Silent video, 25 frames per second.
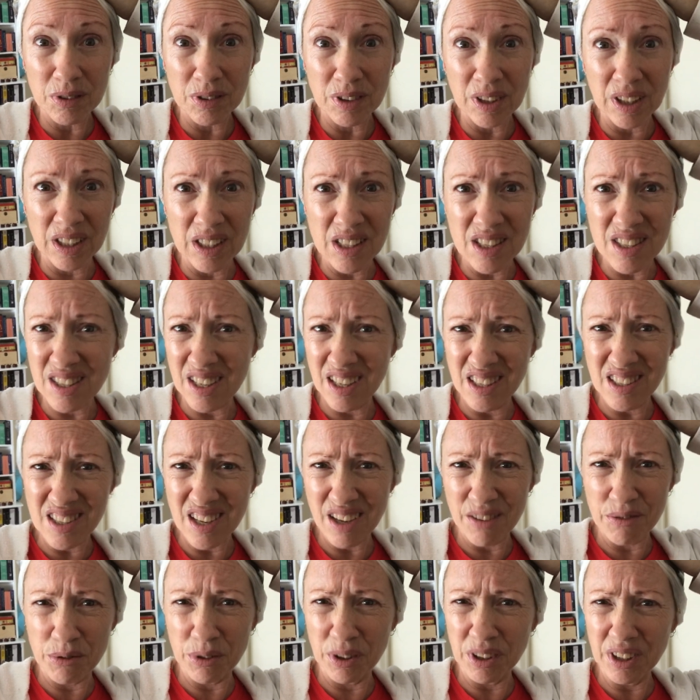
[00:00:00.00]
In a sense,
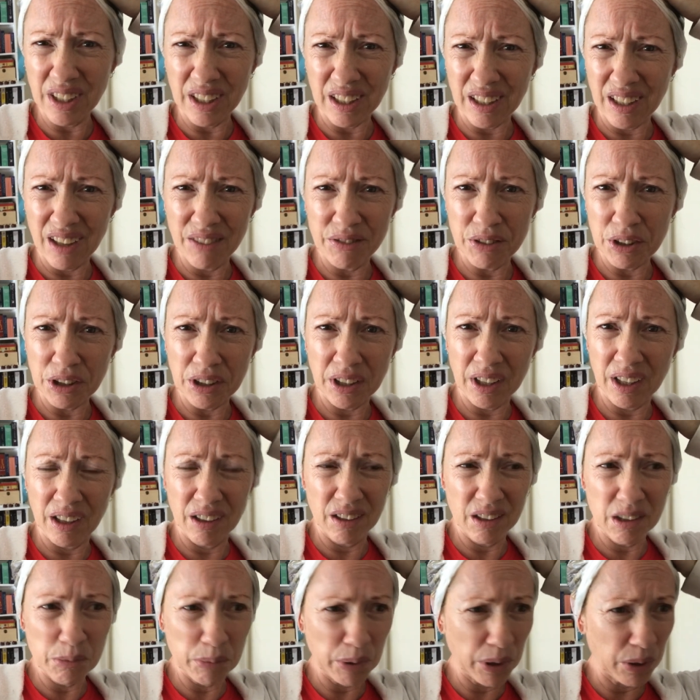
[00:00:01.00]
I've really never
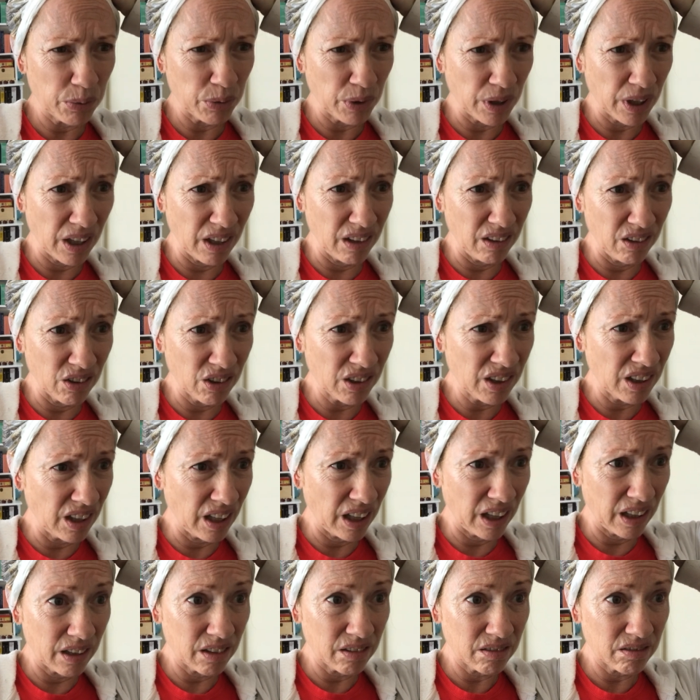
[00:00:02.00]
cared about what I look
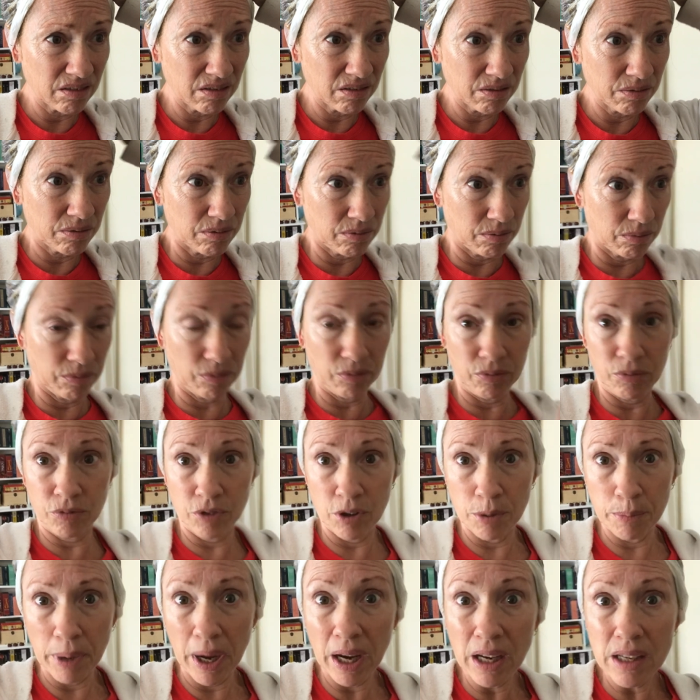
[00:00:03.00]
like
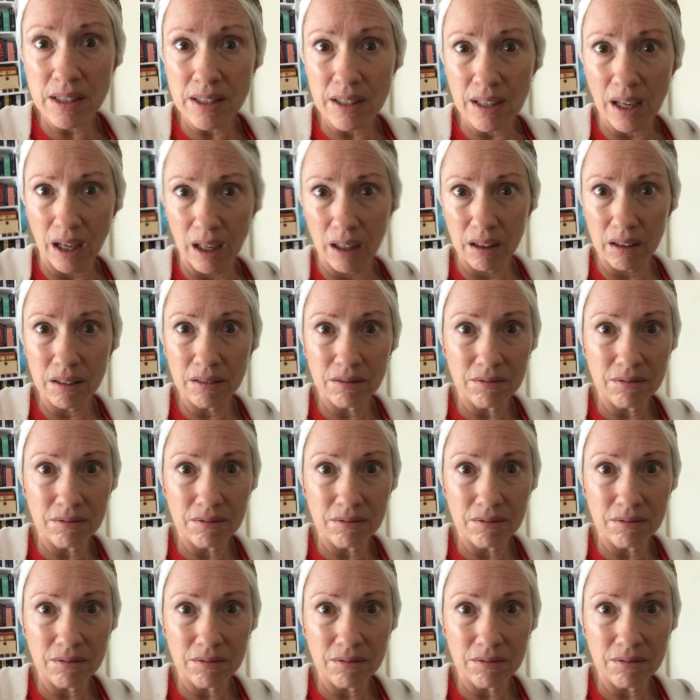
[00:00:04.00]
for my sake.